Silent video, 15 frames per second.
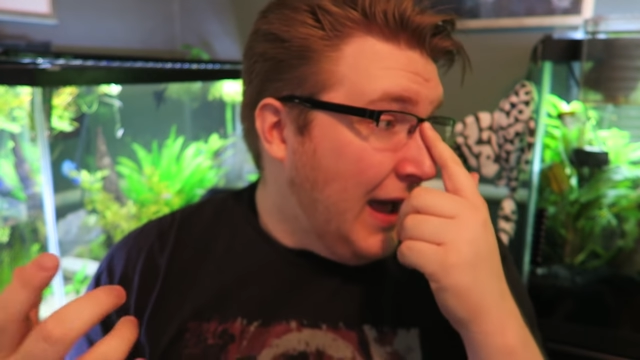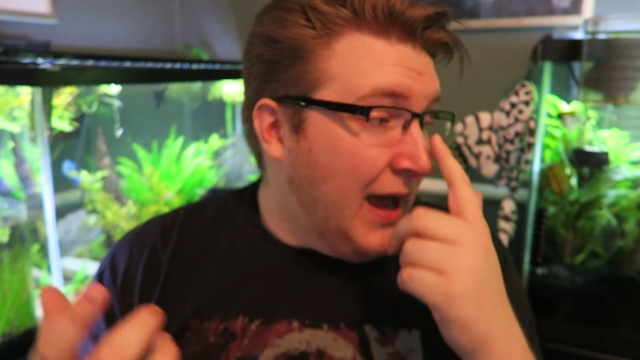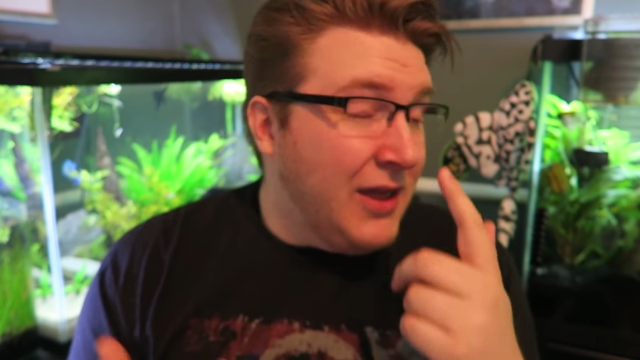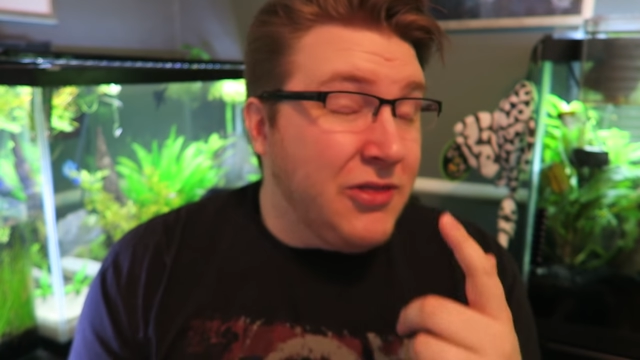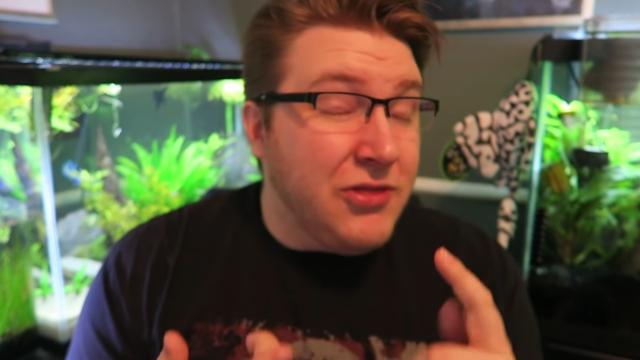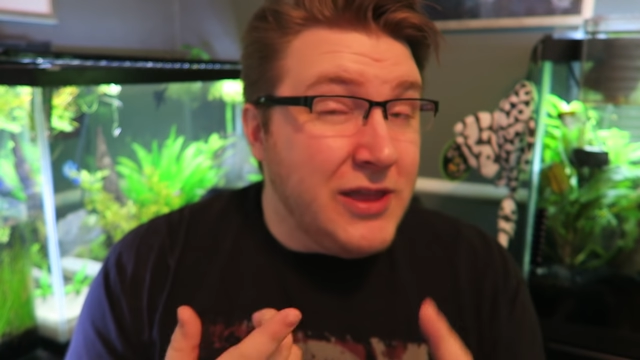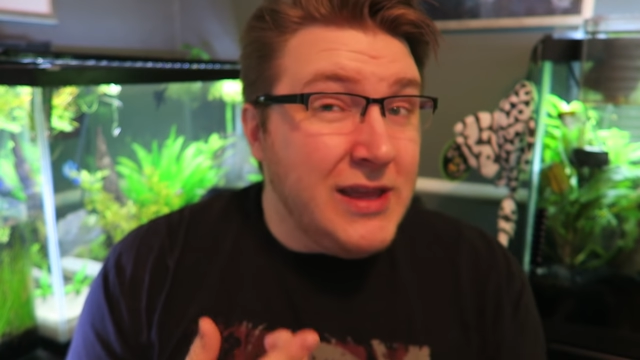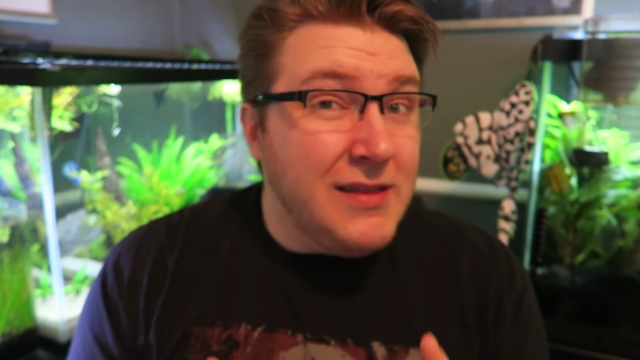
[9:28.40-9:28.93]

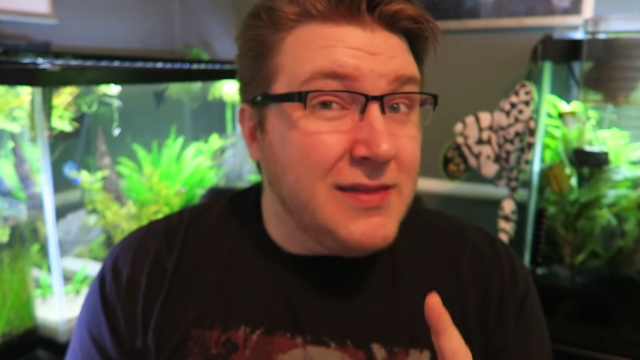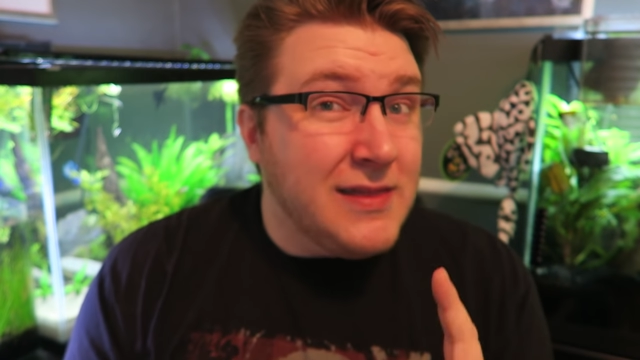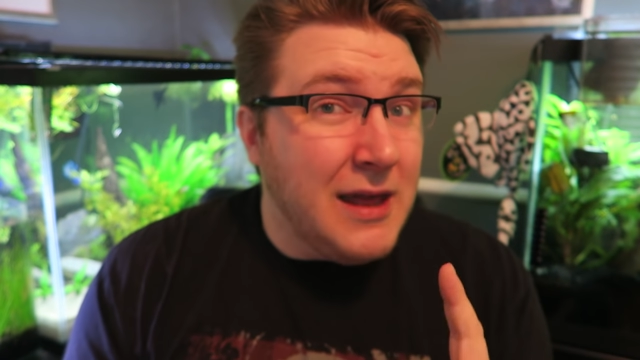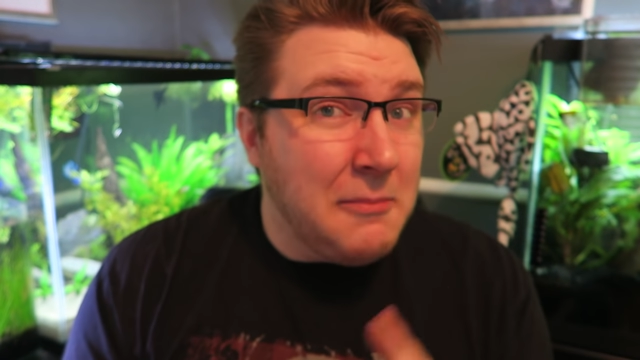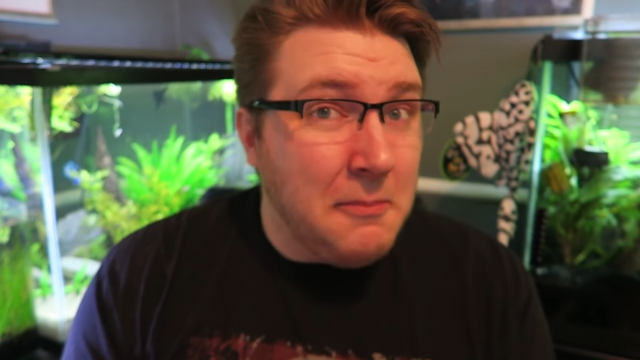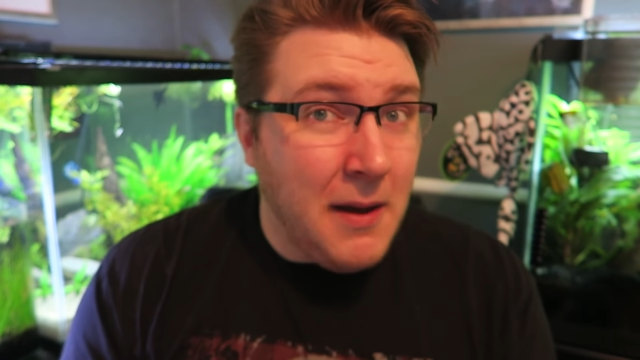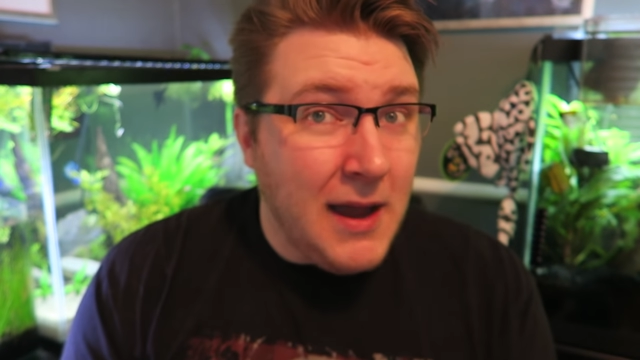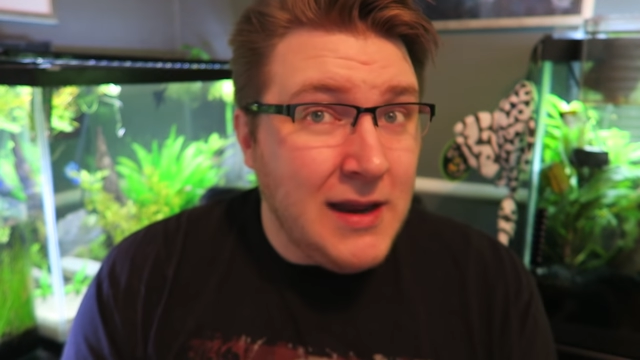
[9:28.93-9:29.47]
I think
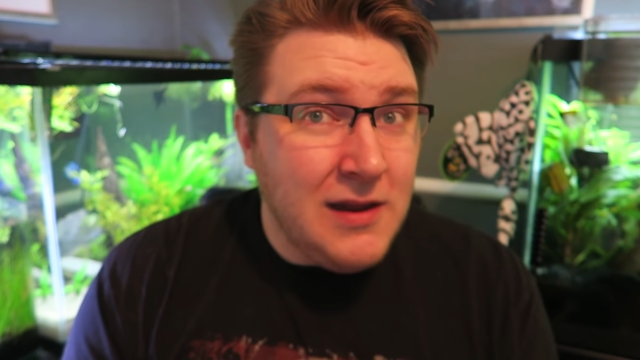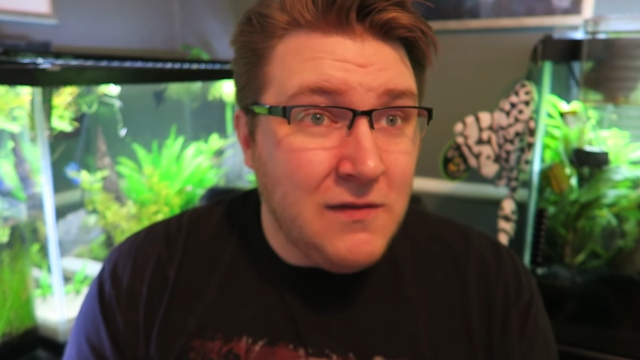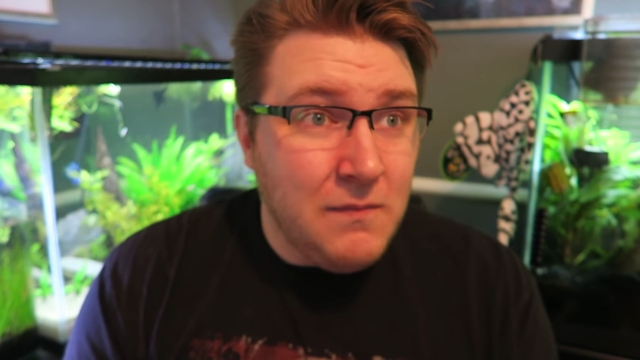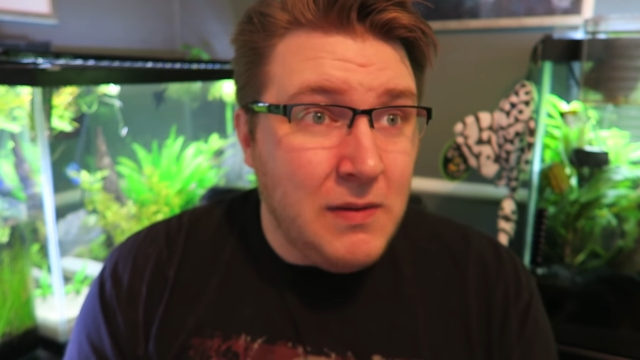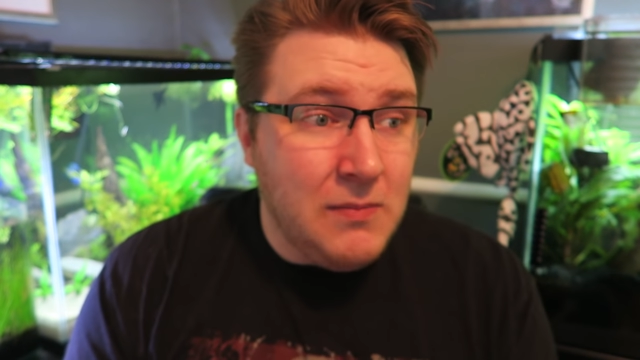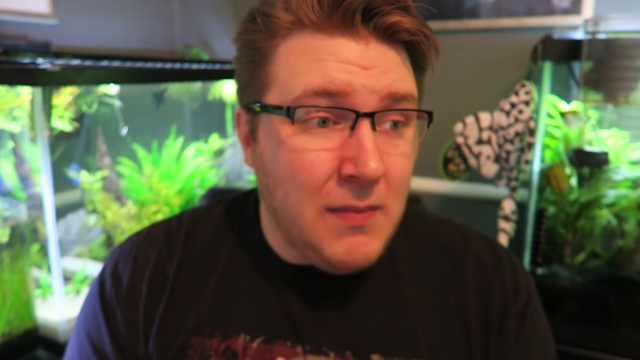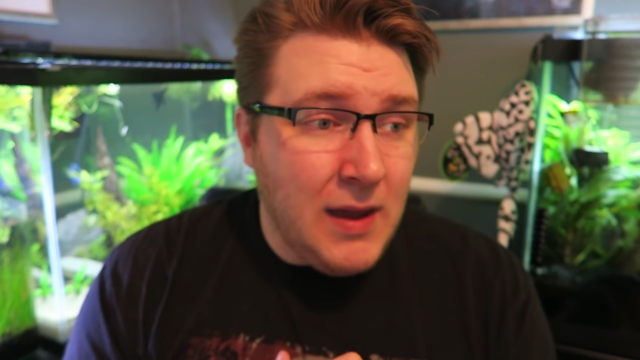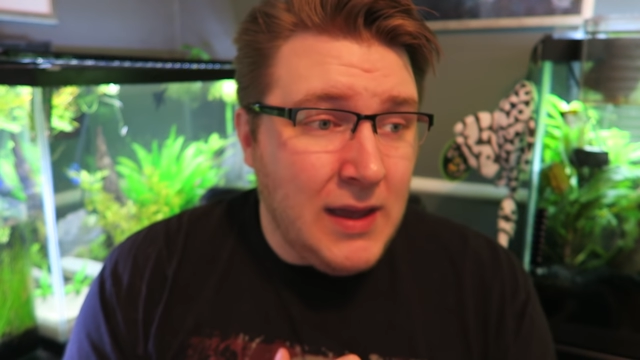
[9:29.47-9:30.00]
that might
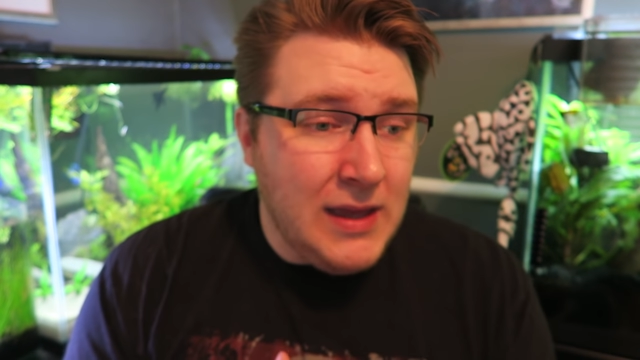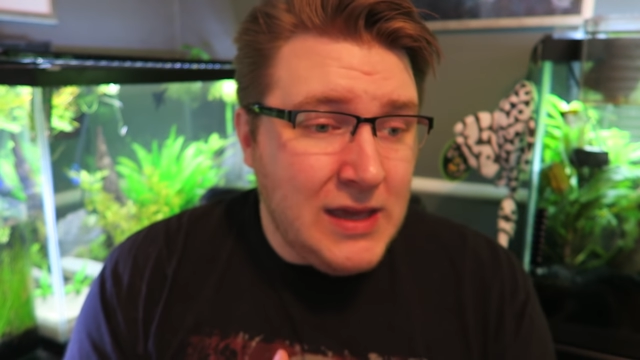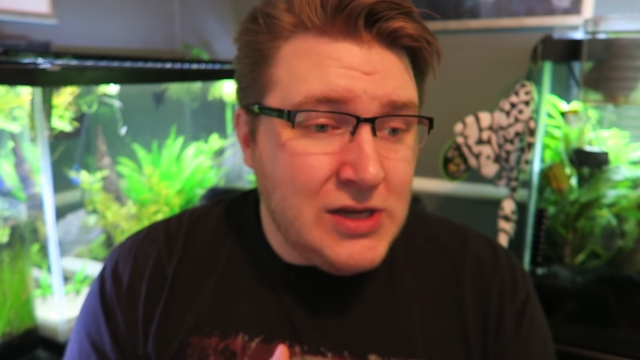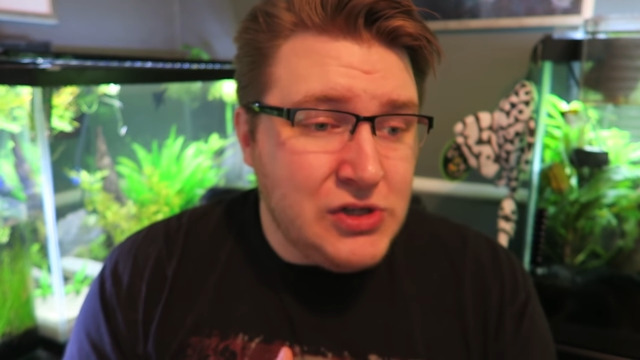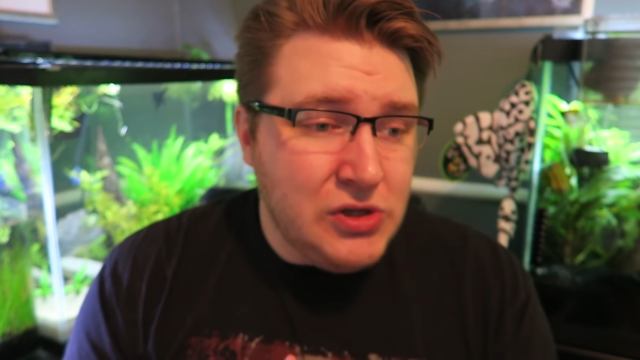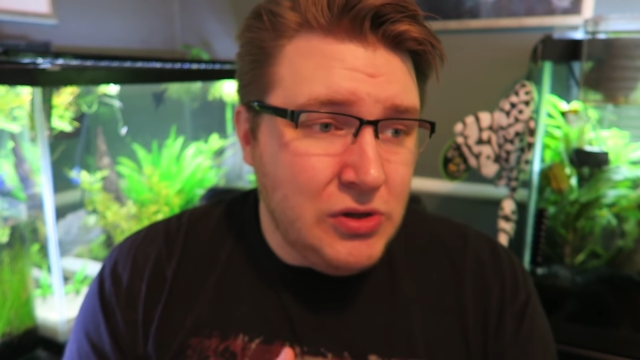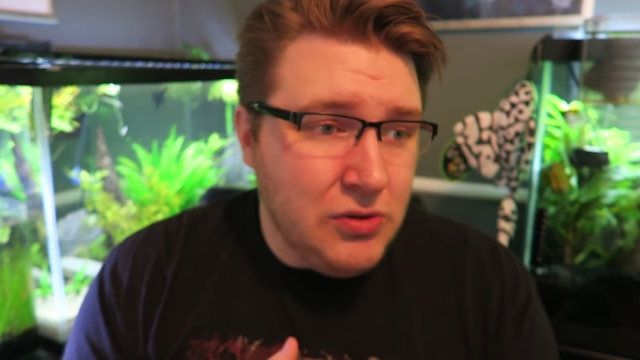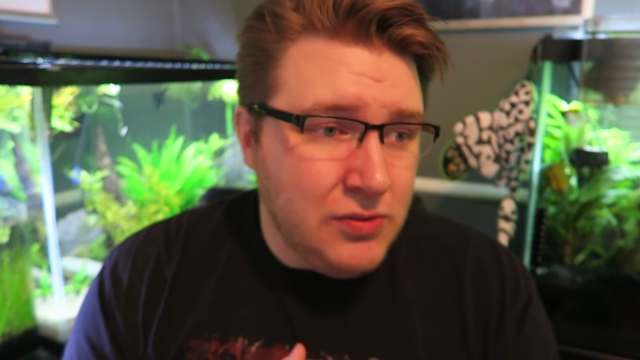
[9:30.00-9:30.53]
have been my
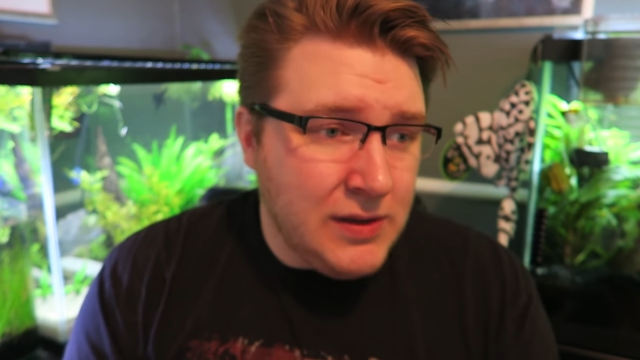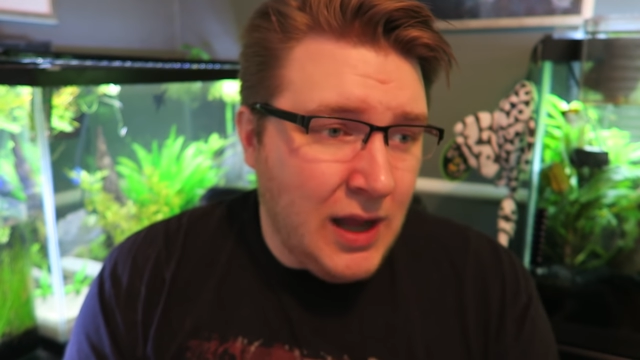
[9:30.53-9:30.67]
issue.